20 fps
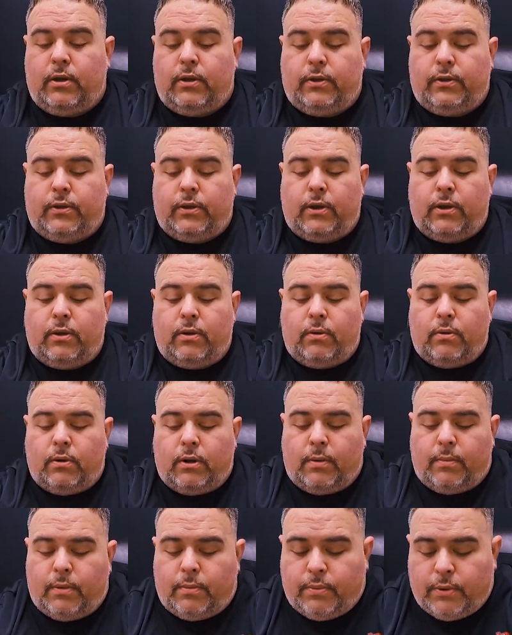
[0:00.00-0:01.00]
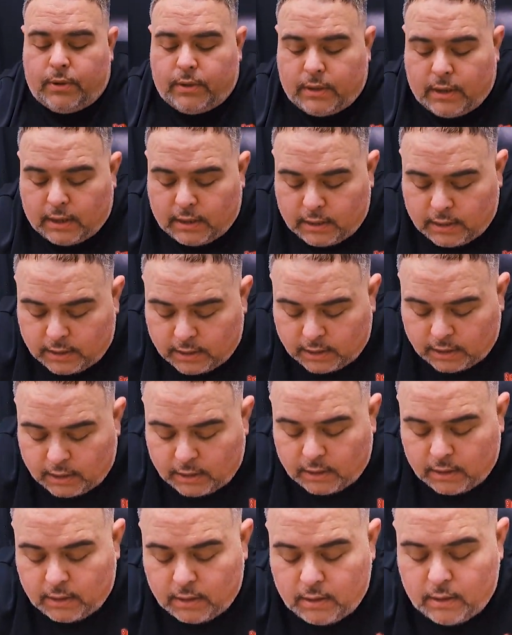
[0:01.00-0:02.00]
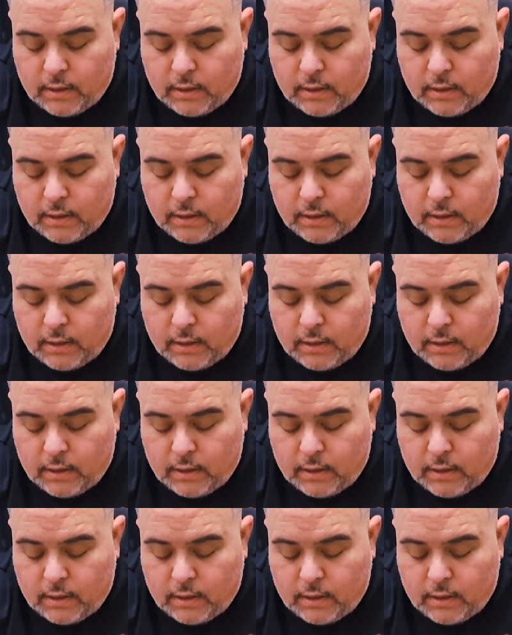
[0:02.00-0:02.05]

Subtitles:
So I'm gonna put that in there.